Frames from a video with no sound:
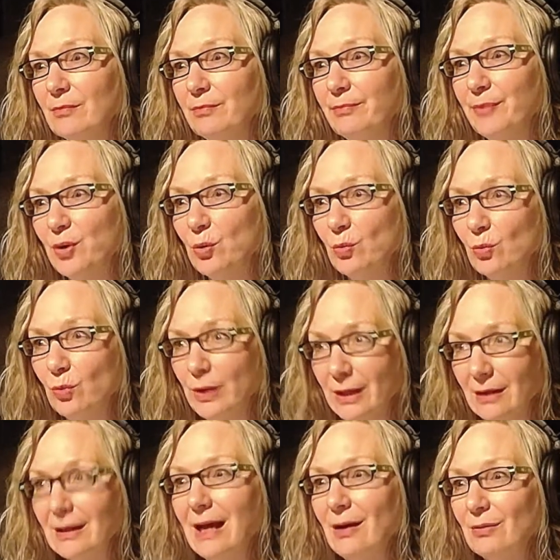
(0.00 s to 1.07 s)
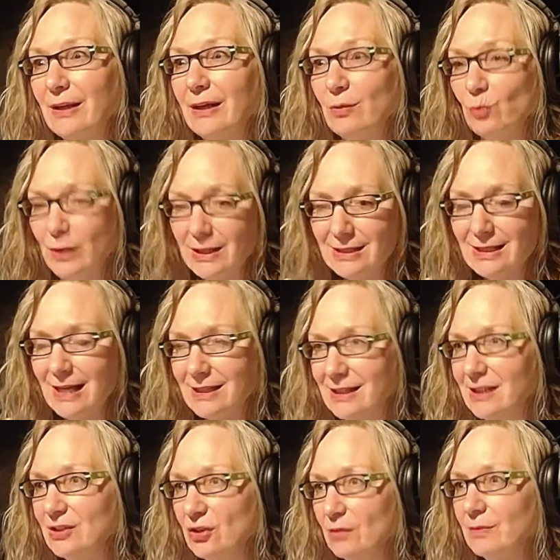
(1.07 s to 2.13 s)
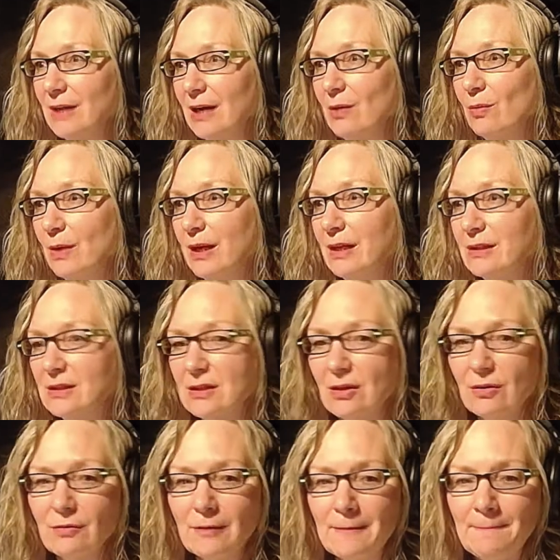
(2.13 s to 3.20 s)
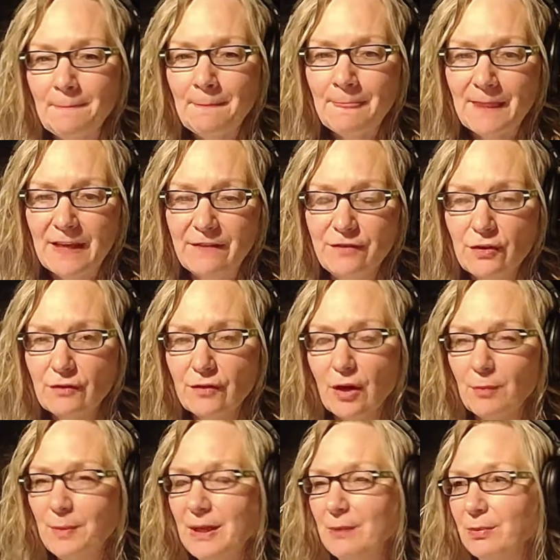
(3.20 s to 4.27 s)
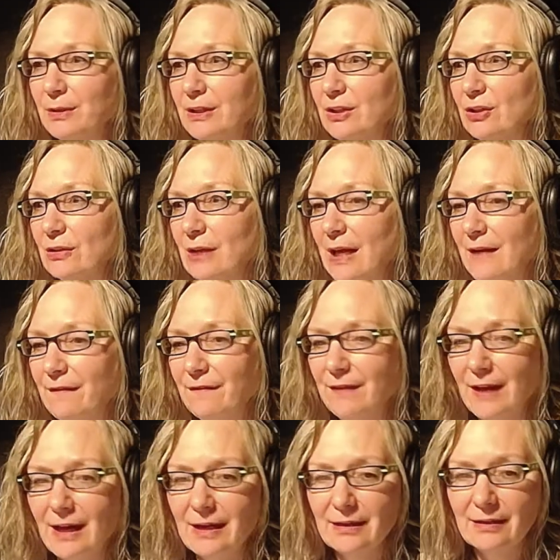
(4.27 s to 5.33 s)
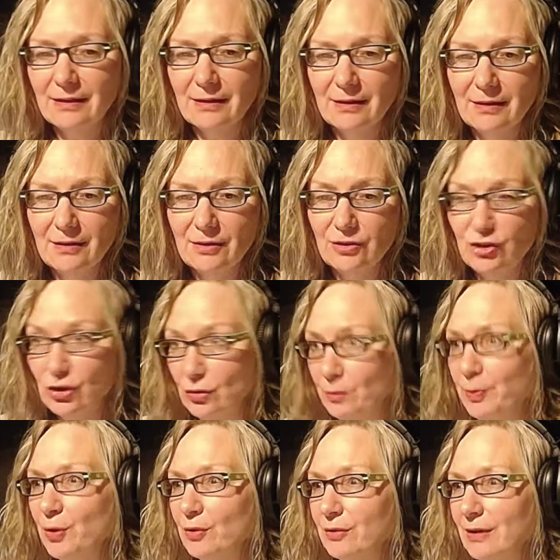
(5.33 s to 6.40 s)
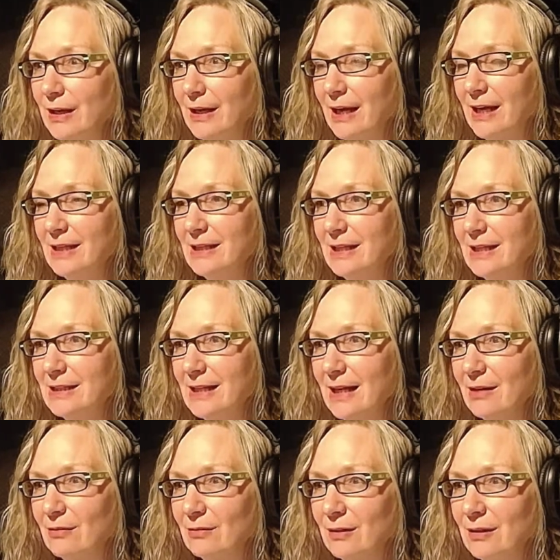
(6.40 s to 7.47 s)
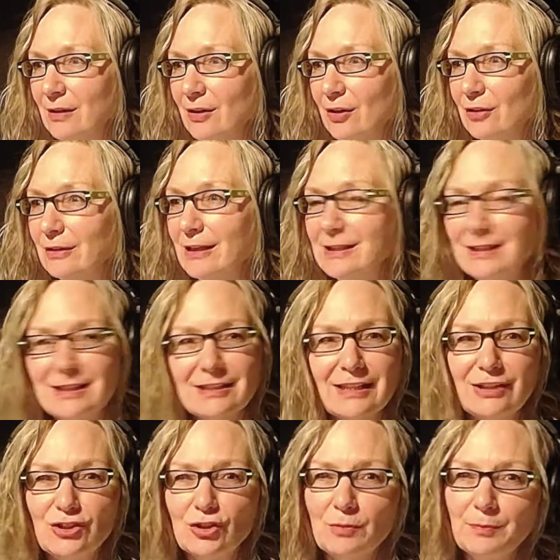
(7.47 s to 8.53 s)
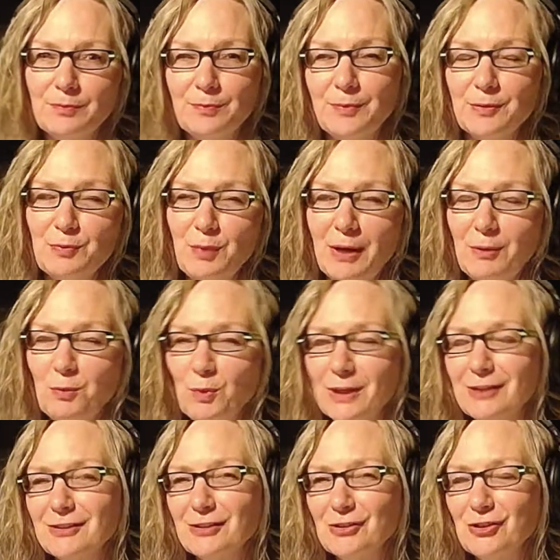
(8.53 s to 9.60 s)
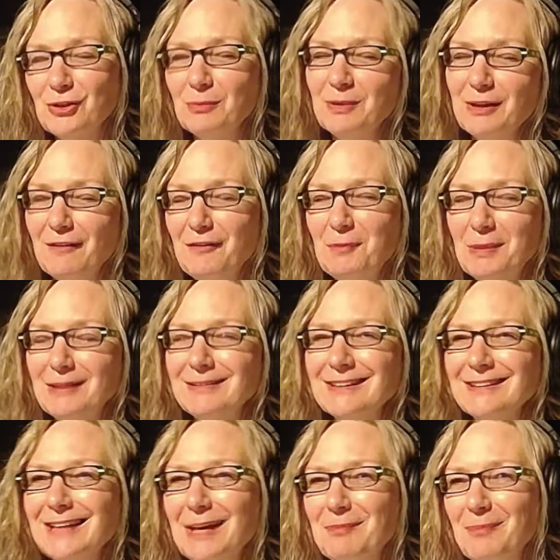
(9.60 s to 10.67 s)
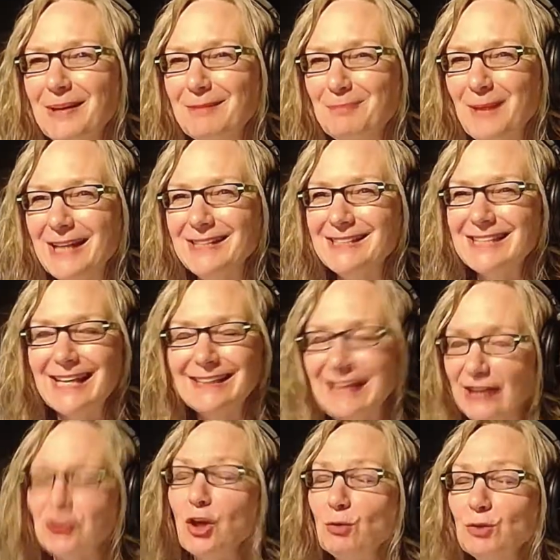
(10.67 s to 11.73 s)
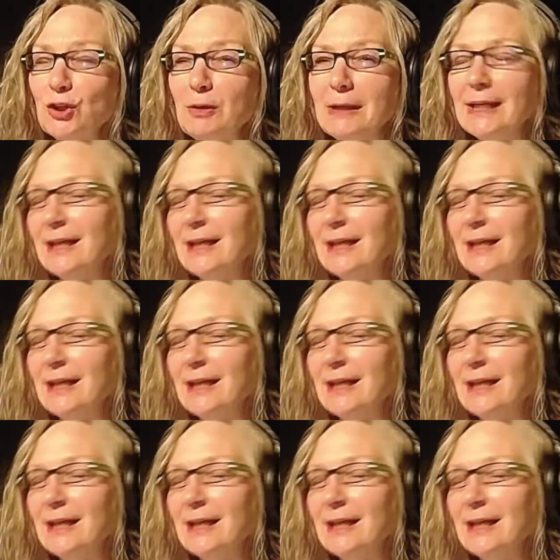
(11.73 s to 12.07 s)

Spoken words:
but we allowed it, we set it up that way. So if you've got people in your life that do put an idea down, unless it's like sprouting wings and jumping off a building, like Ben said, then don't do it.